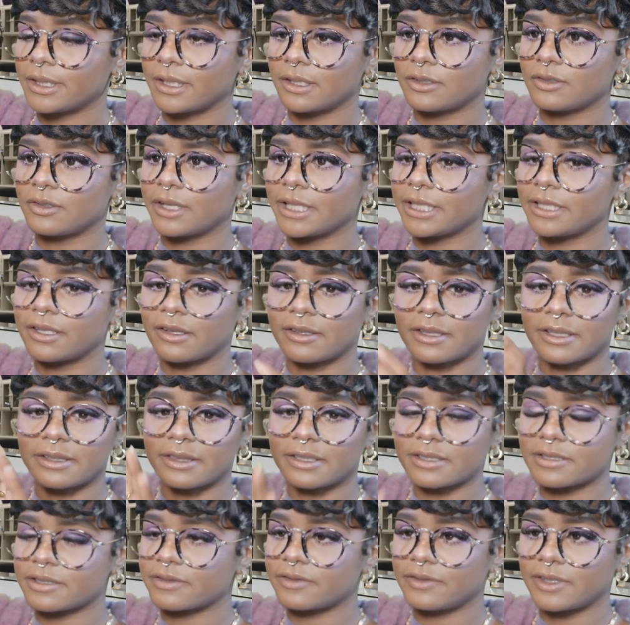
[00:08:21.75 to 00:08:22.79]
that right now that
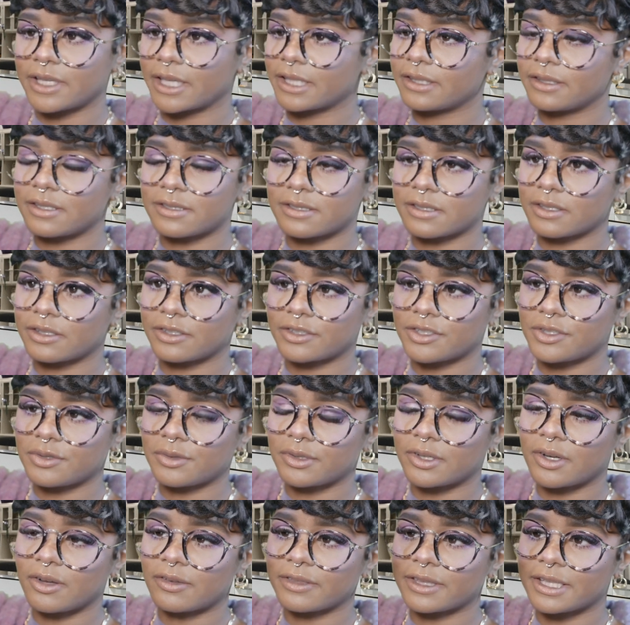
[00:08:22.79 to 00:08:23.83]
this like doesn't hurt you
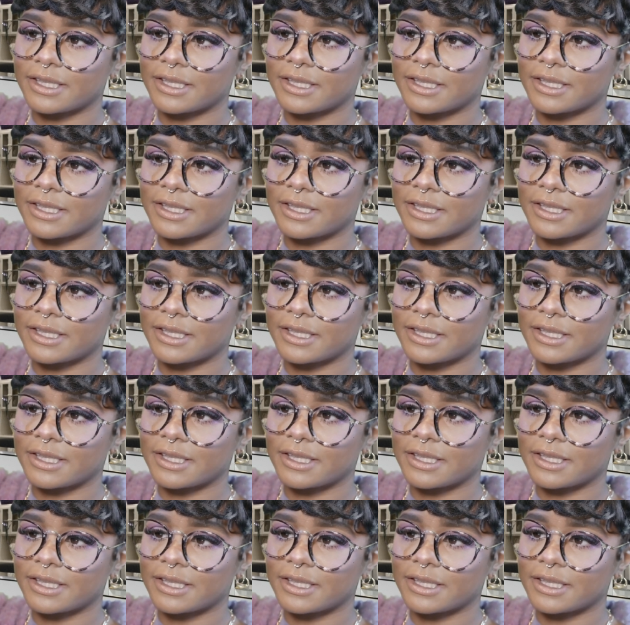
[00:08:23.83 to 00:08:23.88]
at all,